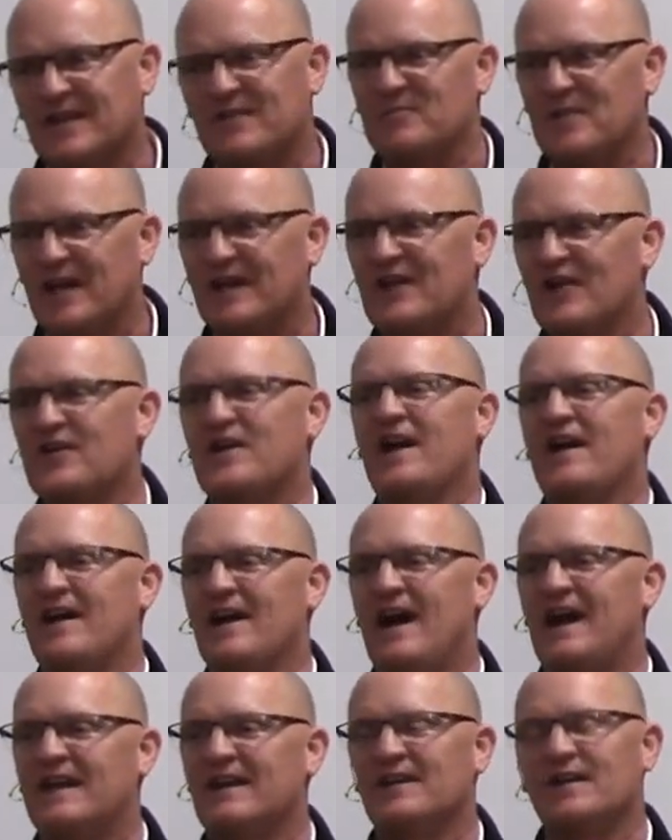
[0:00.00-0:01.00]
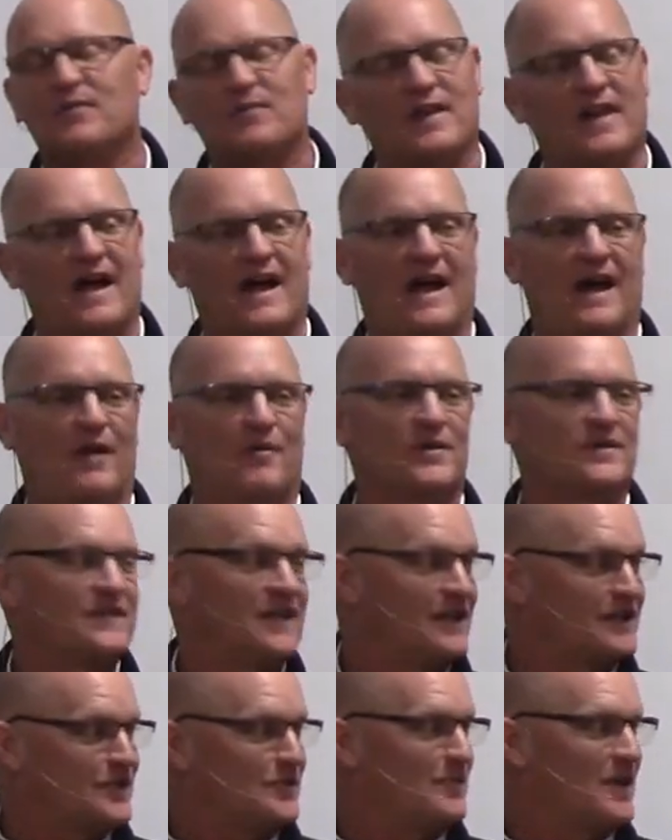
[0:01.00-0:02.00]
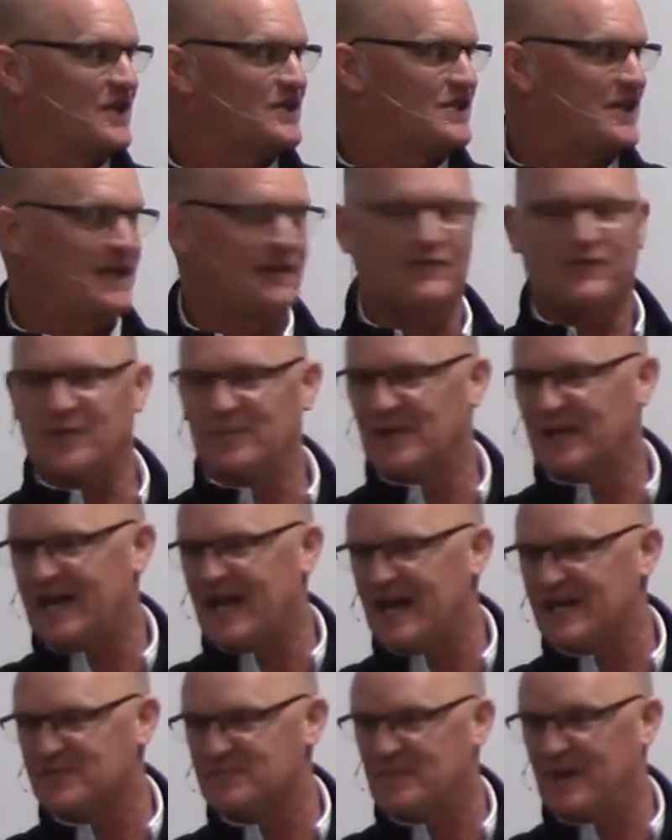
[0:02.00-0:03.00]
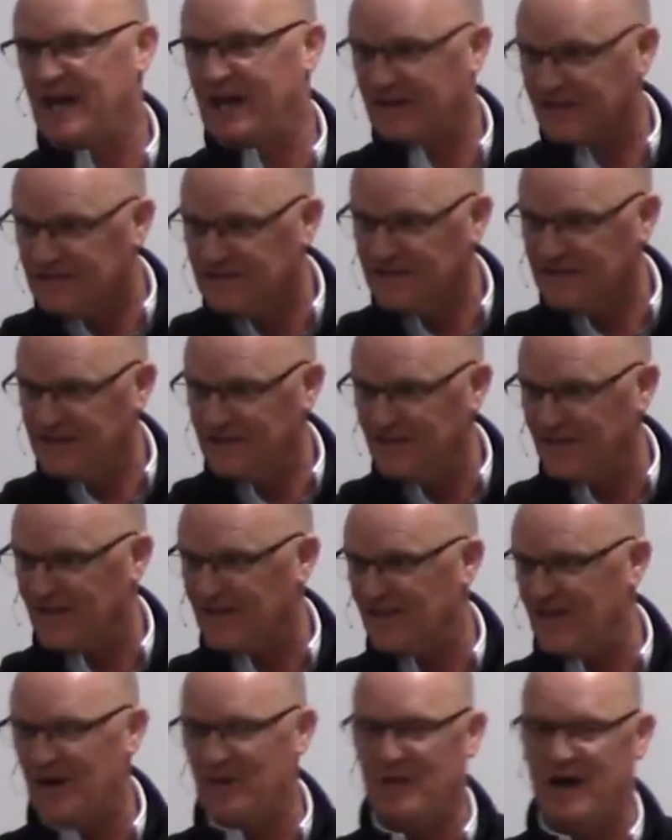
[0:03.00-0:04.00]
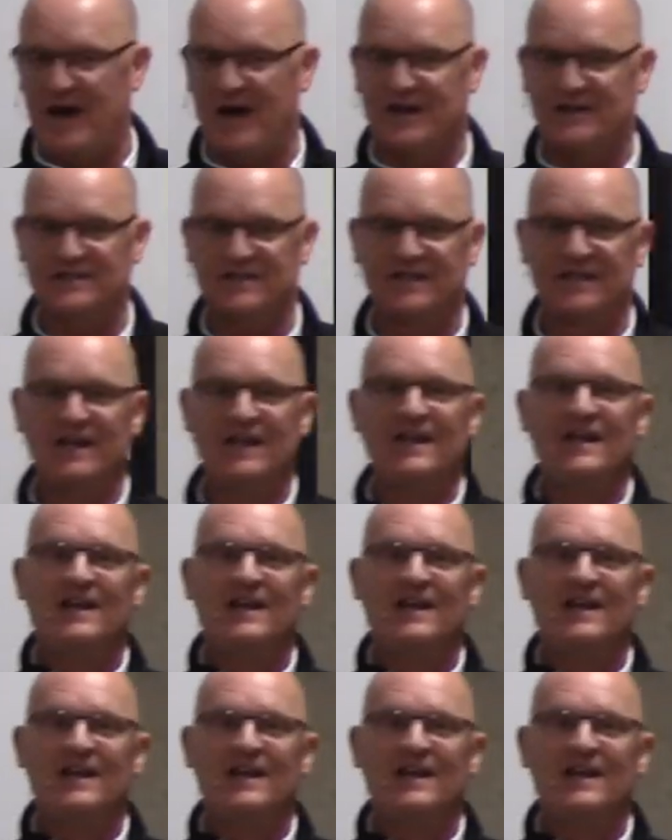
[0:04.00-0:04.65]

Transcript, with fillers: I'm like, okay, I can live with that. I won't take too much heat from the guys back in the clubhouse.